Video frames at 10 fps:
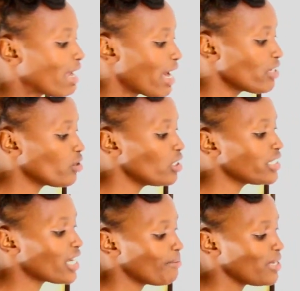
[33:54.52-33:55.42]
the
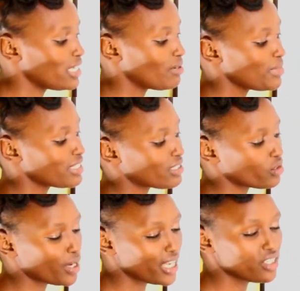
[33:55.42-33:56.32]
hardcore shall be in meter
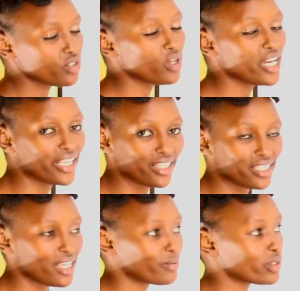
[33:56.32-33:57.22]
squared, so
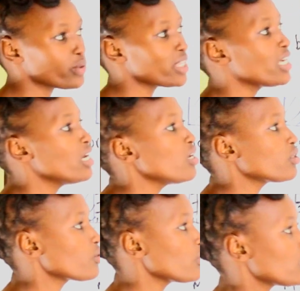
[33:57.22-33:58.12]
length times width.
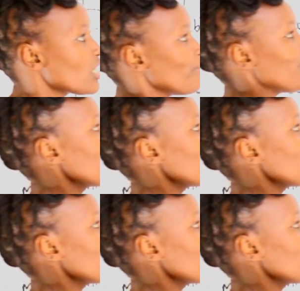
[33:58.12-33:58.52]
So it shall